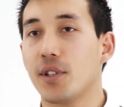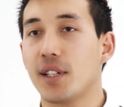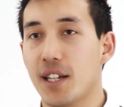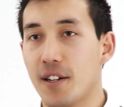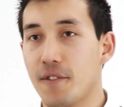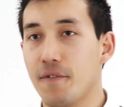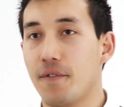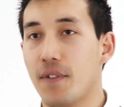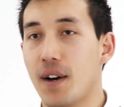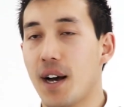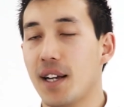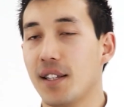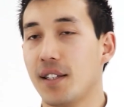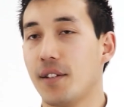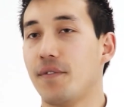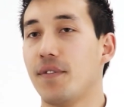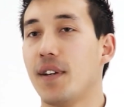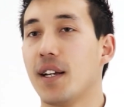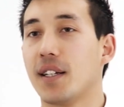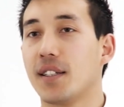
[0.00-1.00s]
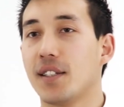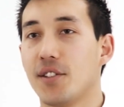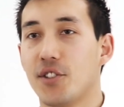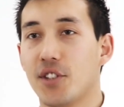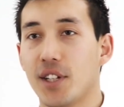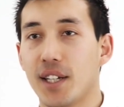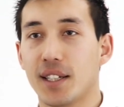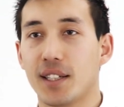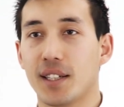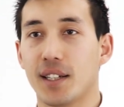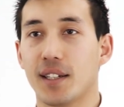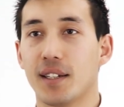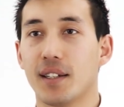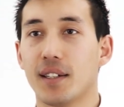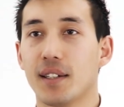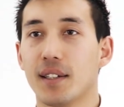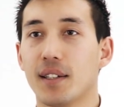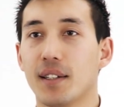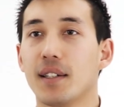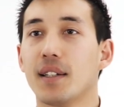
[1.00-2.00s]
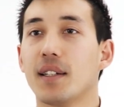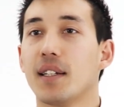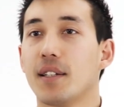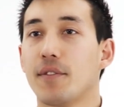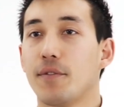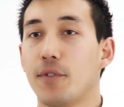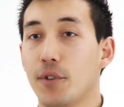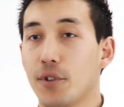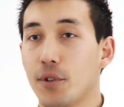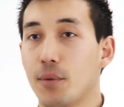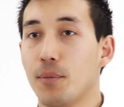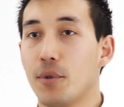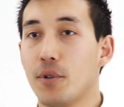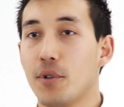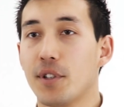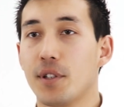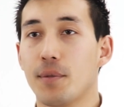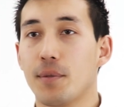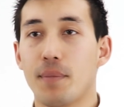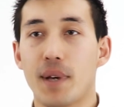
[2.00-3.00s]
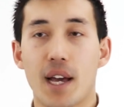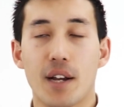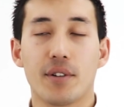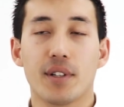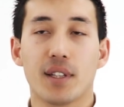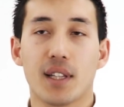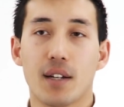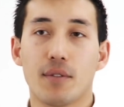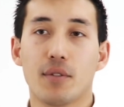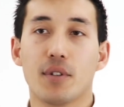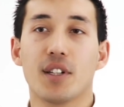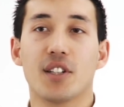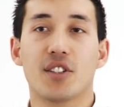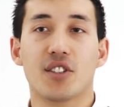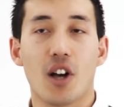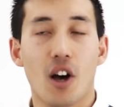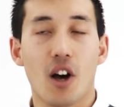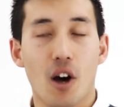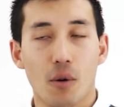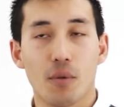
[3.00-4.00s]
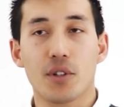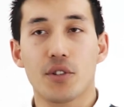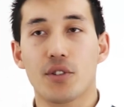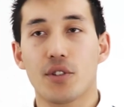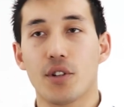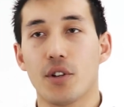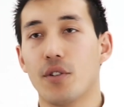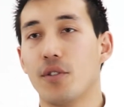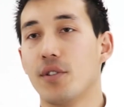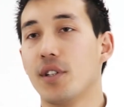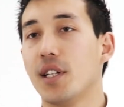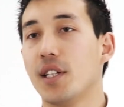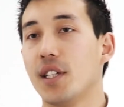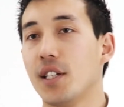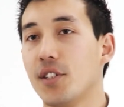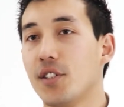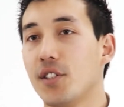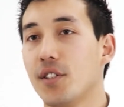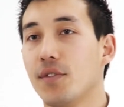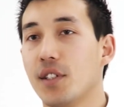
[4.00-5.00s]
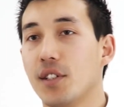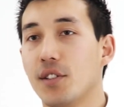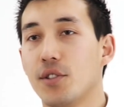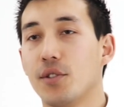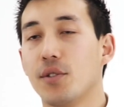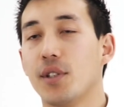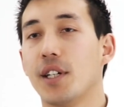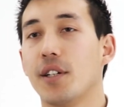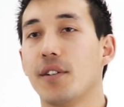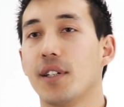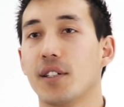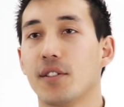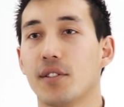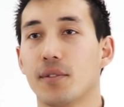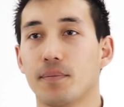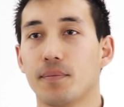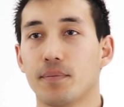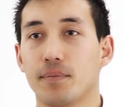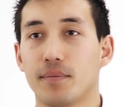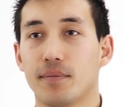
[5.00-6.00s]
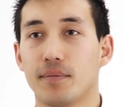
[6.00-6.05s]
to identify the affected J-Kit. Furthermore, the battery level is always shown in each of these two areas.